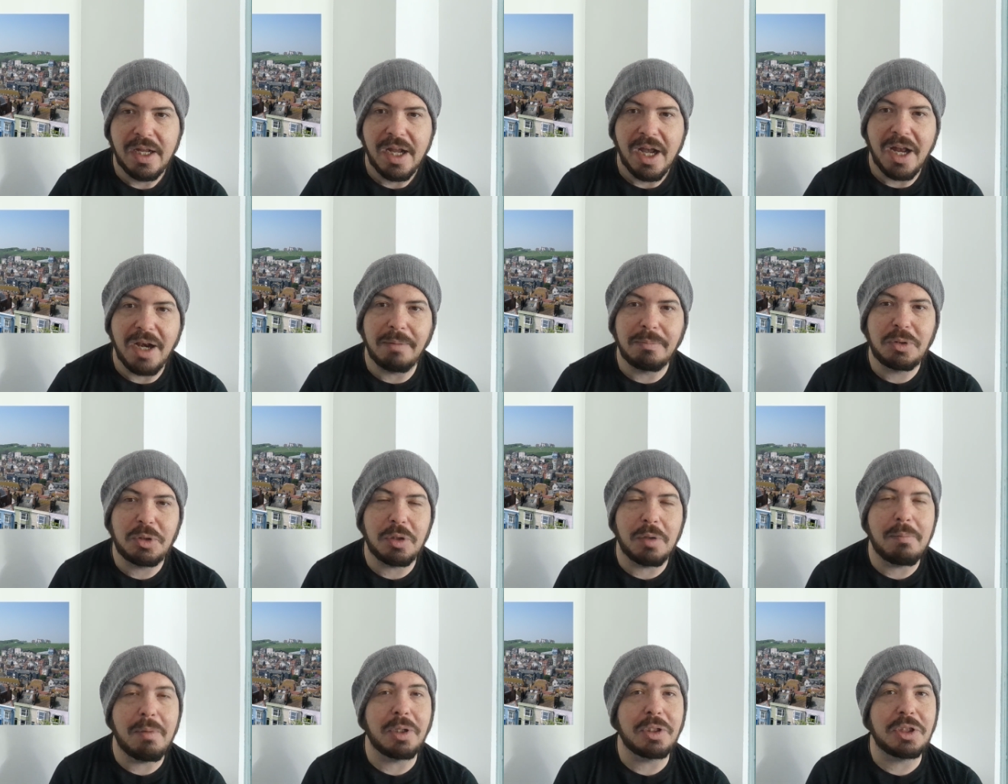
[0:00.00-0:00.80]
And I'm
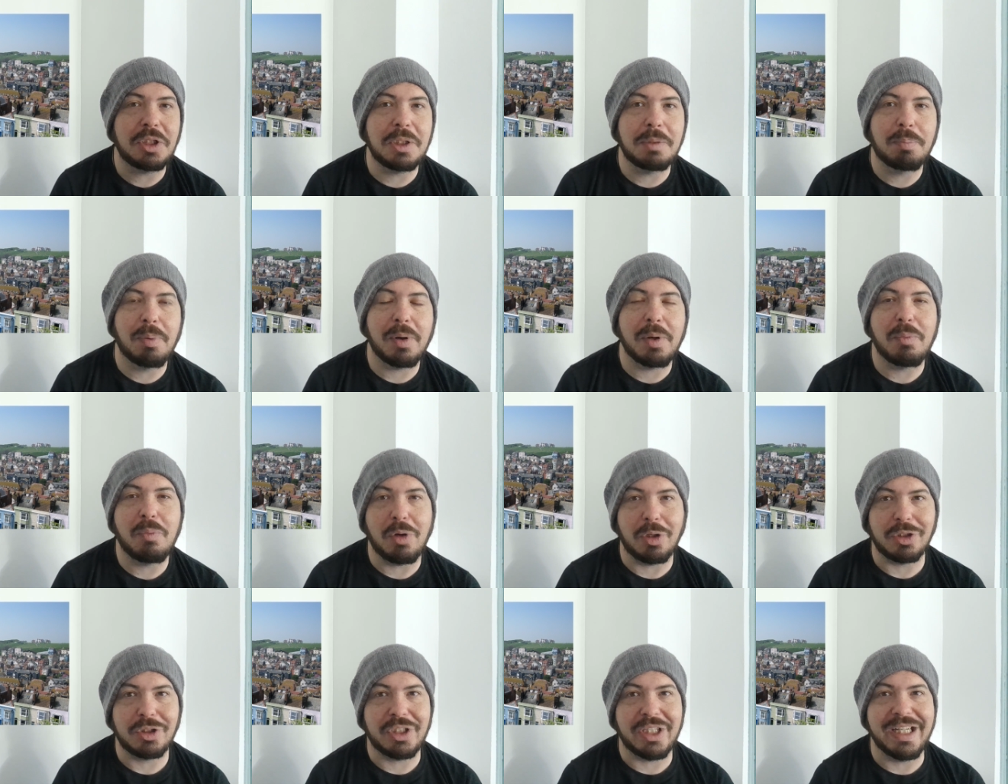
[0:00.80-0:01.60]
sure most of you probably
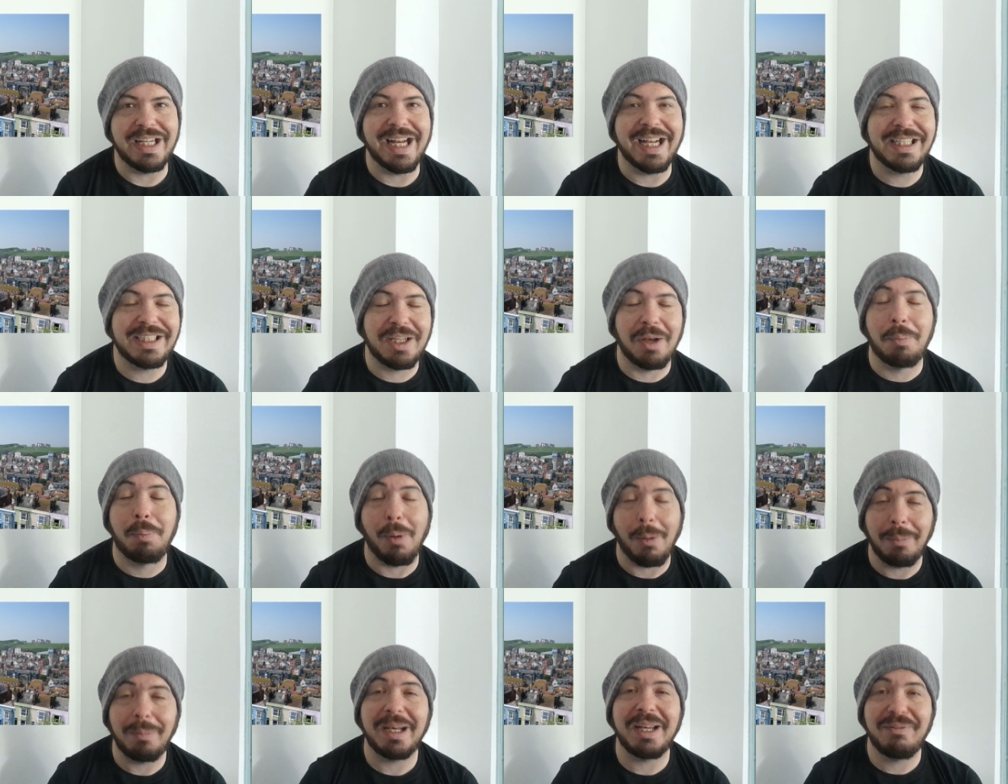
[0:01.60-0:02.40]
watching this
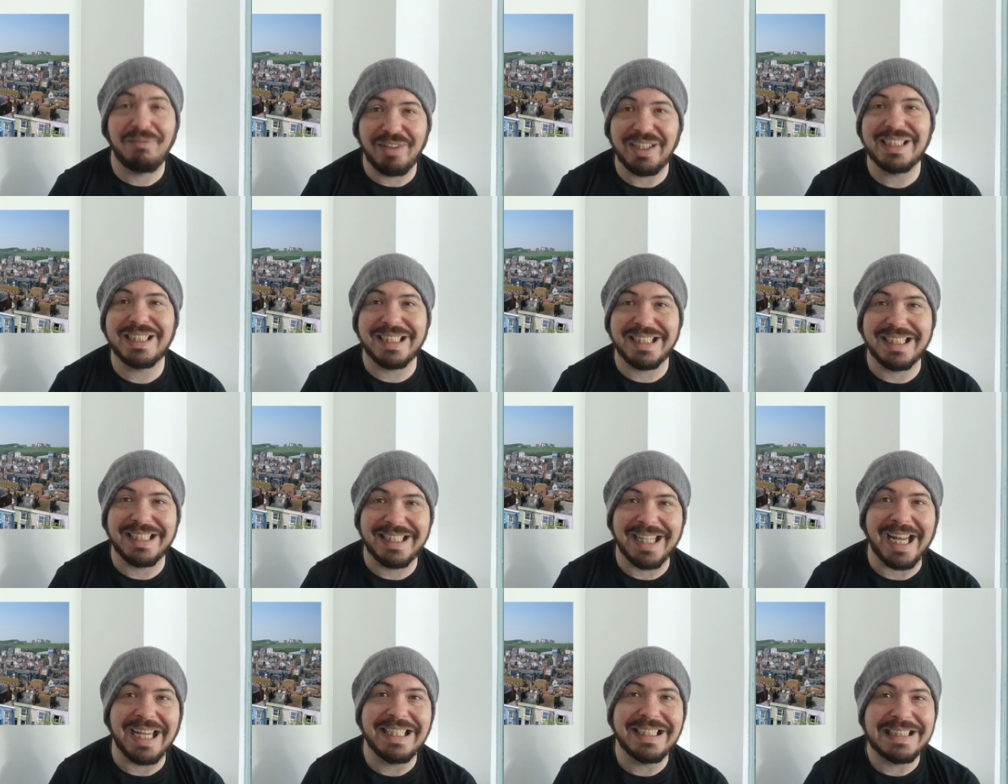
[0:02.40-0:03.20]
probably visited
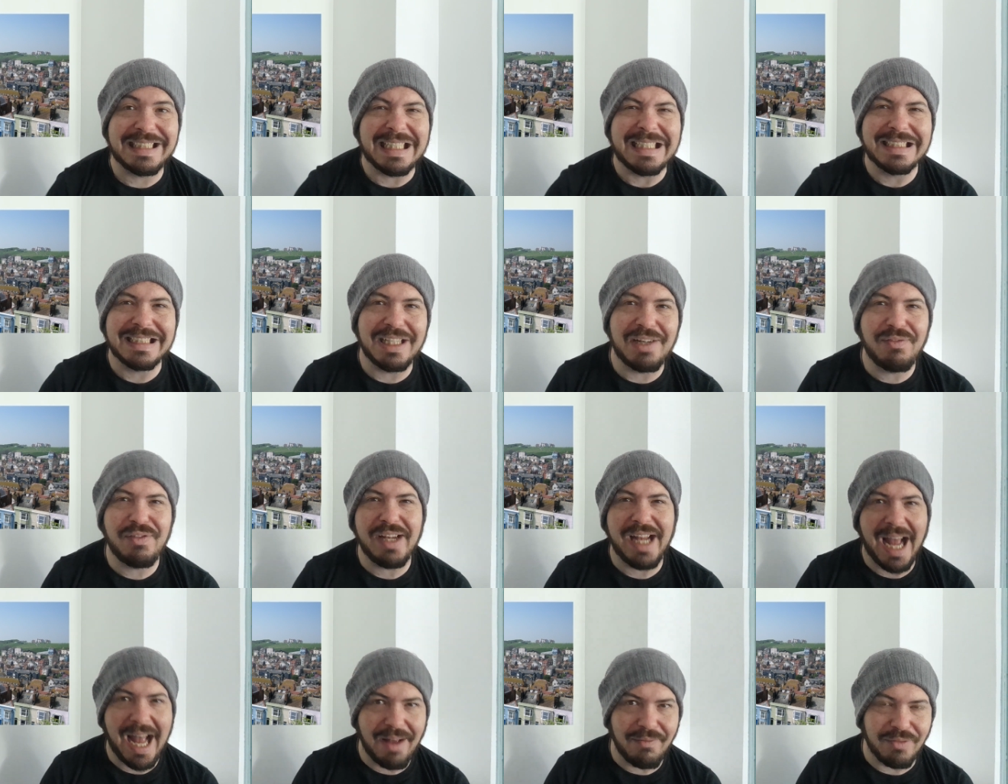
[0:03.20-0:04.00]
Hastings, and if
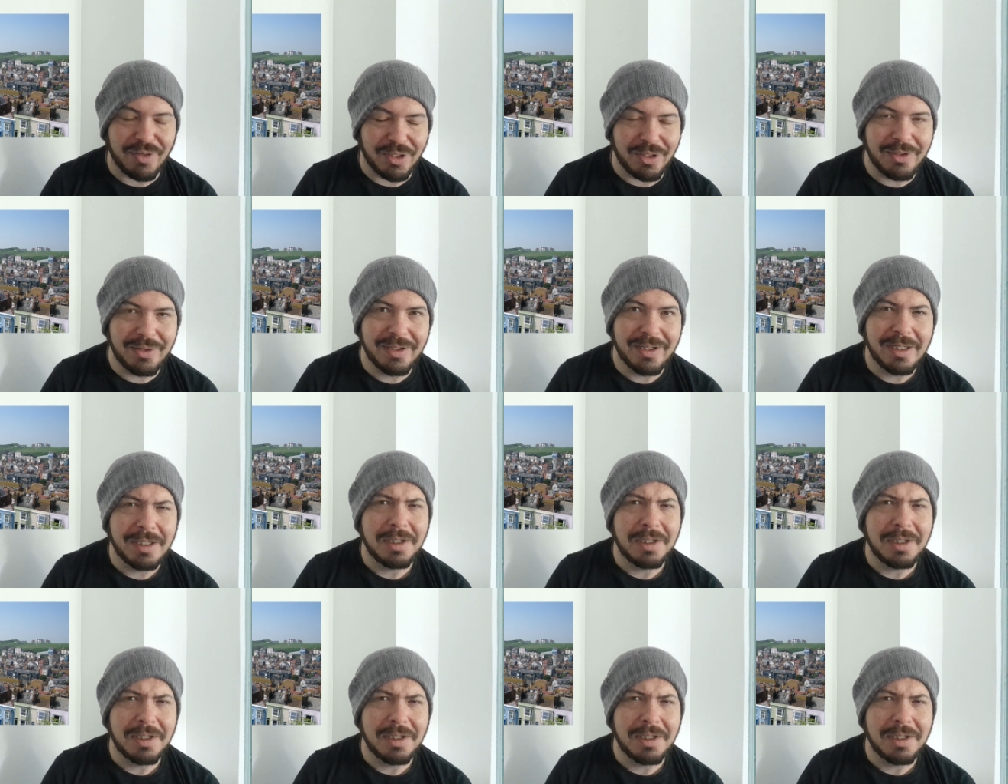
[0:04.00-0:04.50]
you haven't,